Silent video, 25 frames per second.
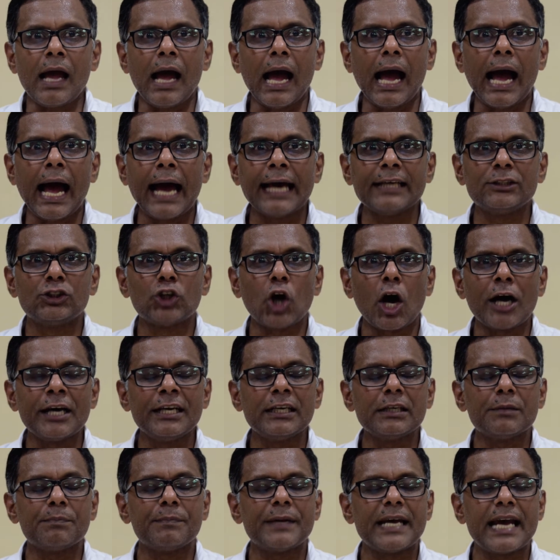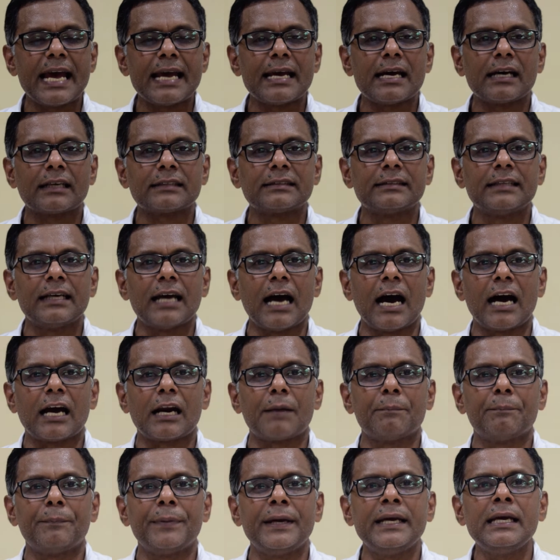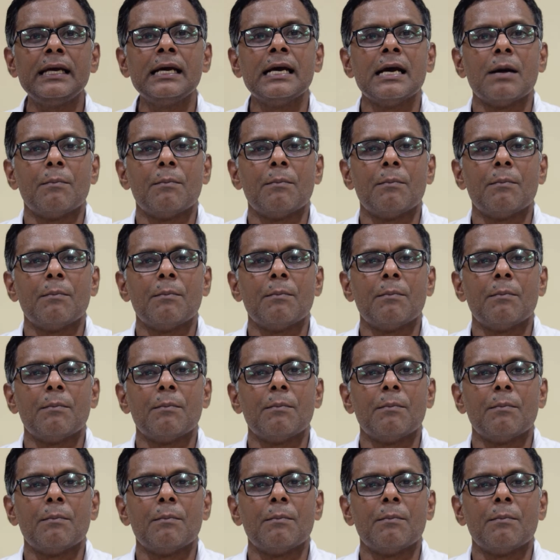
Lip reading: I joined BARC RMP